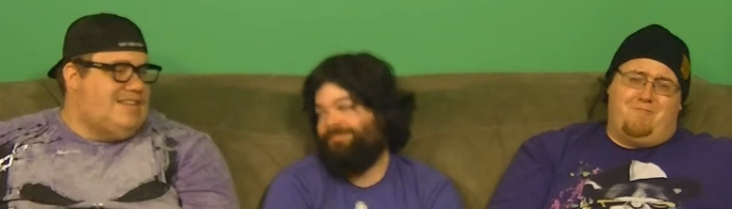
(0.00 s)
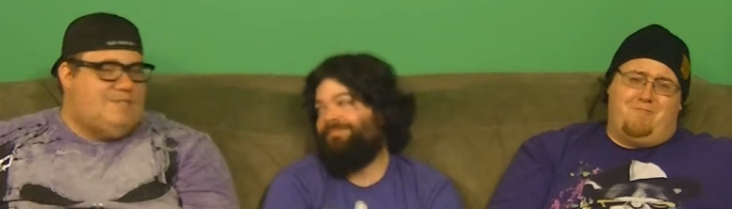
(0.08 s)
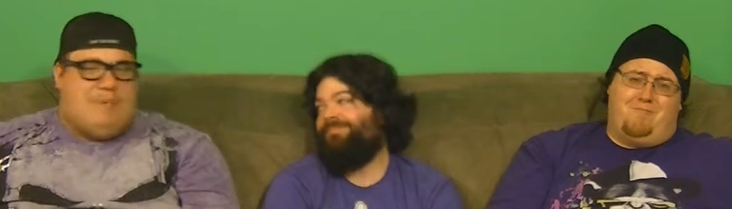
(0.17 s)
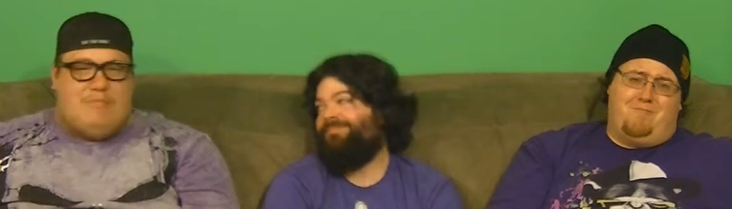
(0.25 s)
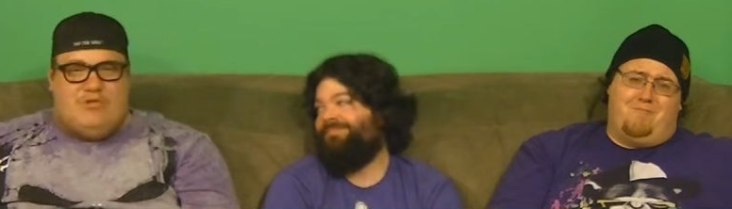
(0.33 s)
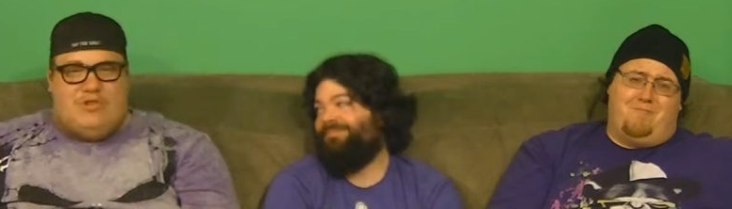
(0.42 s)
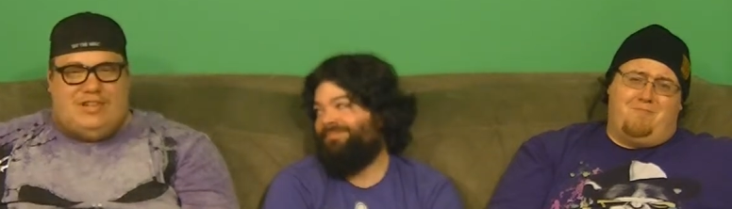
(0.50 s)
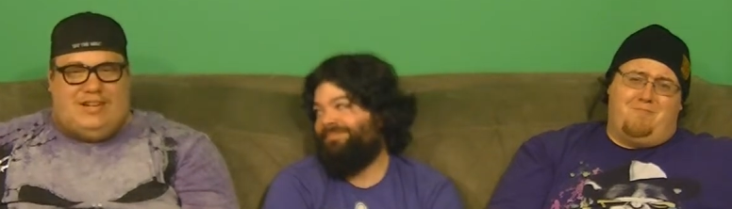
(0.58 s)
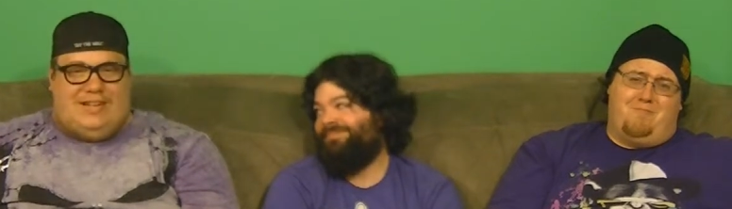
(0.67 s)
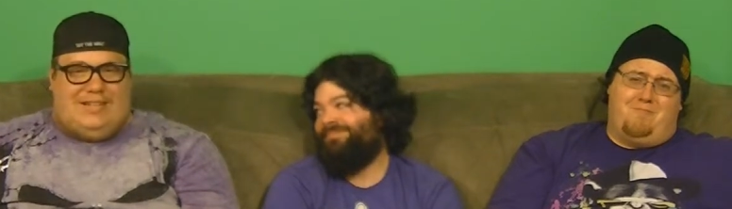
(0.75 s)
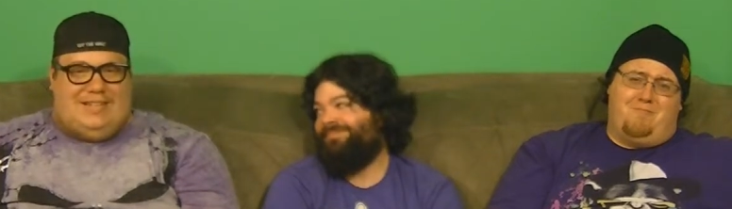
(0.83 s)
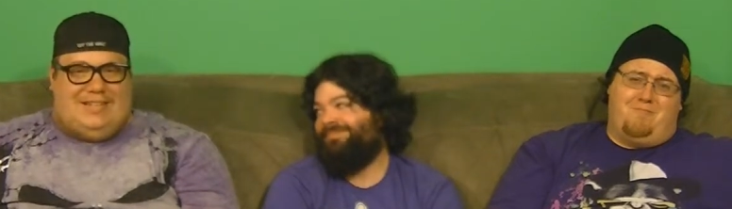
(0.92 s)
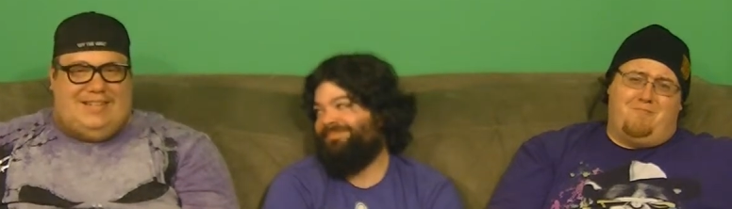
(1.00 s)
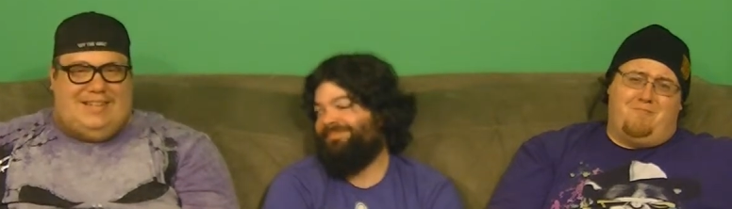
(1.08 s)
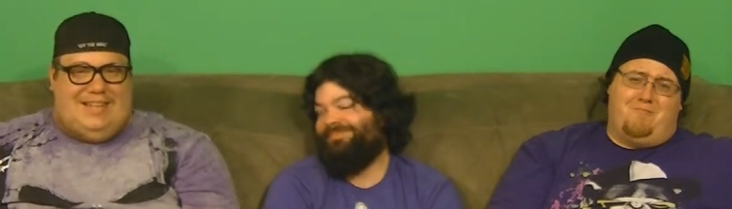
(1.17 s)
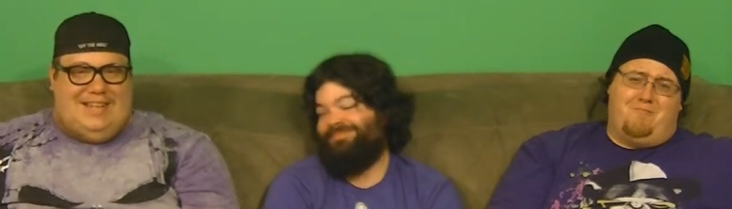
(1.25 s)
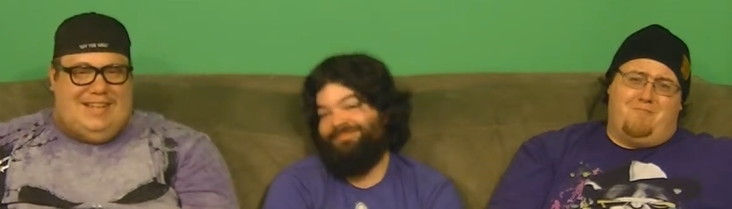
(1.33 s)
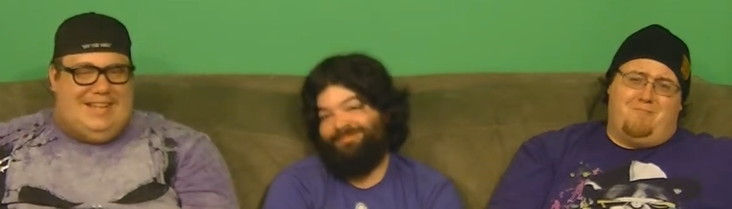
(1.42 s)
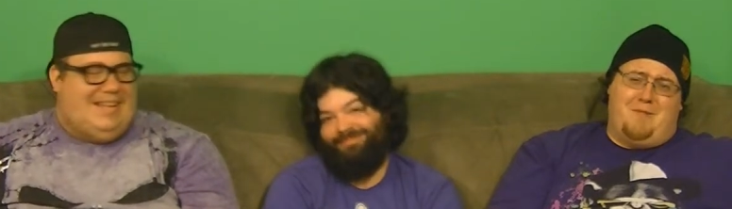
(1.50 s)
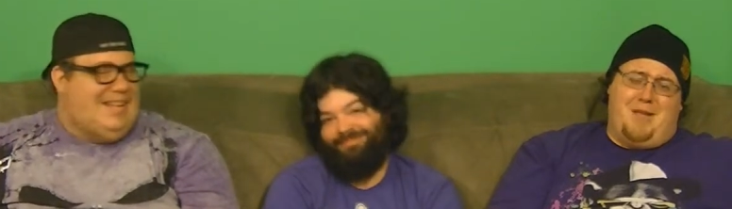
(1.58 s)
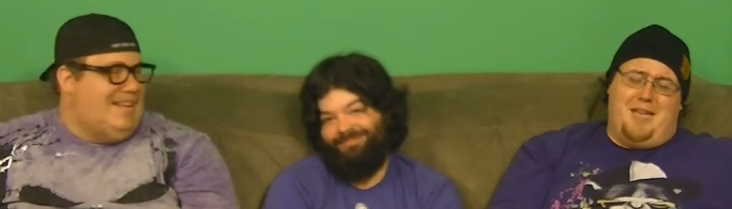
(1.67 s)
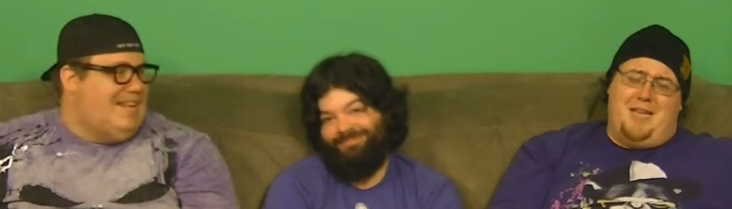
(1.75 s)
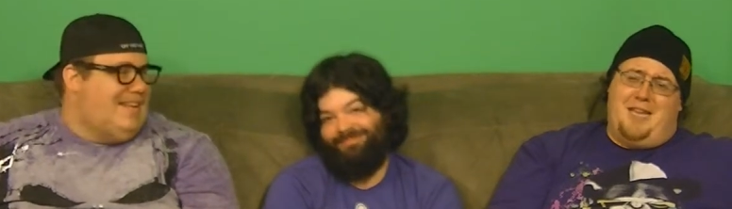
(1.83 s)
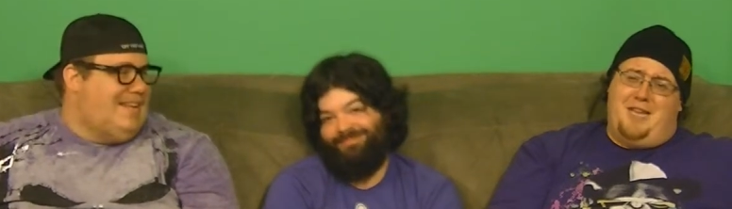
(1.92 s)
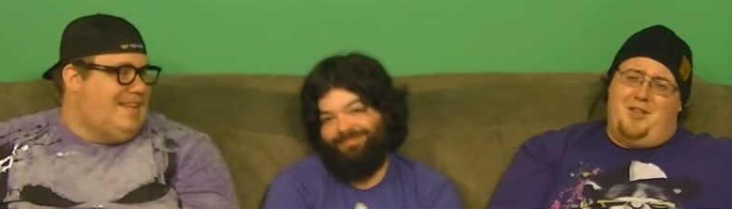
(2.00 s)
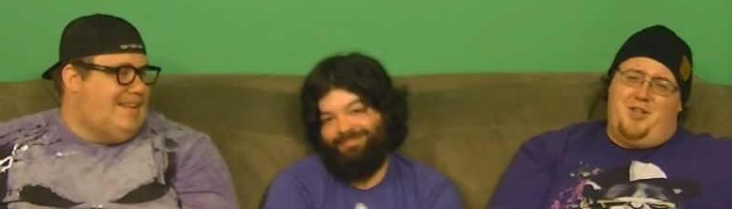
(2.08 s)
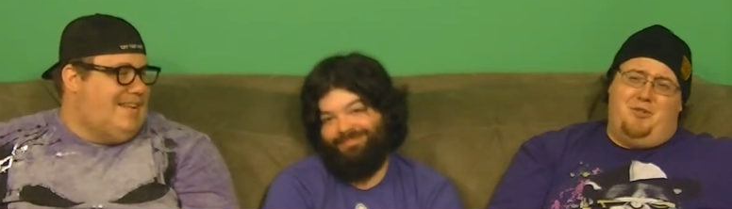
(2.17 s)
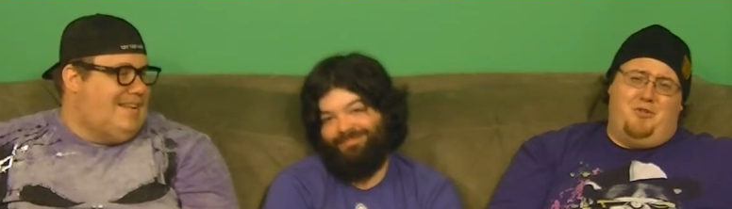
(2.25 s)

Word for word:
Speaker 1: his babushkas. I hate you